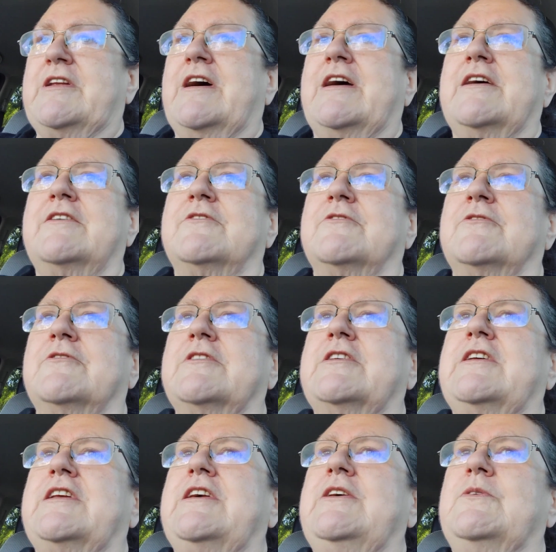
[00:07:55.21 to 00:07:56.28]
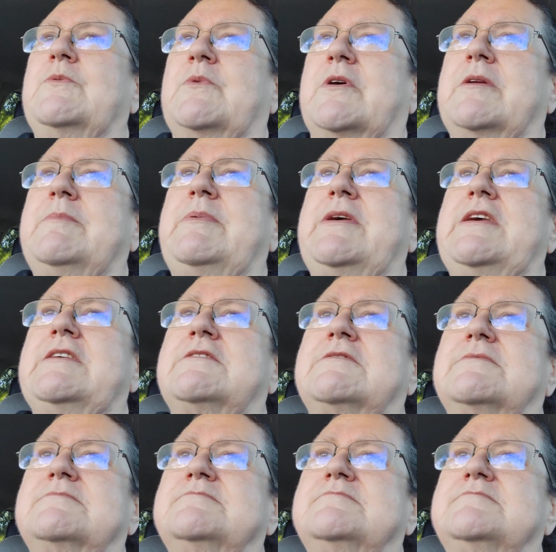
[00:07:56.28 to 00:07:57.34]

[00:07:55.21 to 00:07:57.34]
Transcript: and I are only going to eat 1 apiece.